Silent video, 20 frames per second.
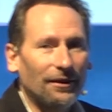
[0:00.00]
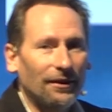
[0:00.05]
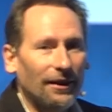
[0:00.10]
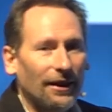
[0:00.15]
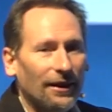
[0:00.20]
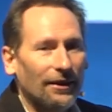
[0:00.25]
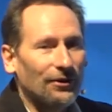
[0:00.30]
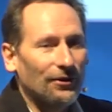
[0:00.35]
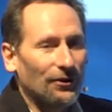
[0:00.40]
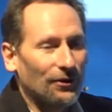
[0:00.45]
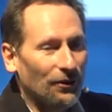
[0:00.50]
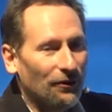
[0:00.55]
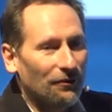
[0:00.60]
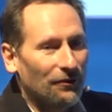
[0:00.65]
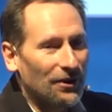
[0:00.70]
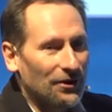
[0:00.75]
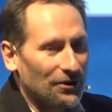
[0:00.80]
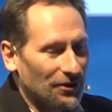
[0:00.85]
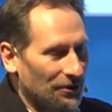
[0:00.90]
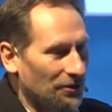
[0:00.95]
liaison on
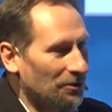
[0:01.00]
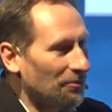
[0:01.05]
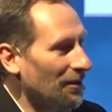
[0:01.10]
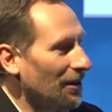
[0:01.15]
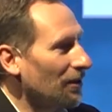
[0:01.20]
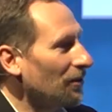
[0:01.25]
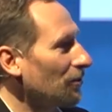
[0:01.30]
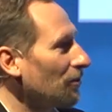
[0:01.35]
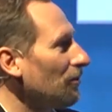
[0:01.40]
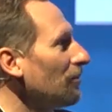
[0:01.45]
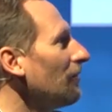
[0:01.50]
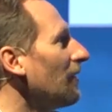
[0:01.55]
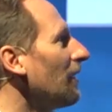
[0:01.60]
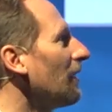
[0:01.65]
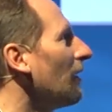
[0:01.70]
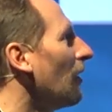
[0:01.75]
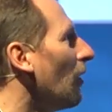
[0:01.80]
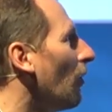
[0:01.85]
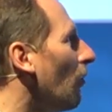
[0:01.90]
this to make sure that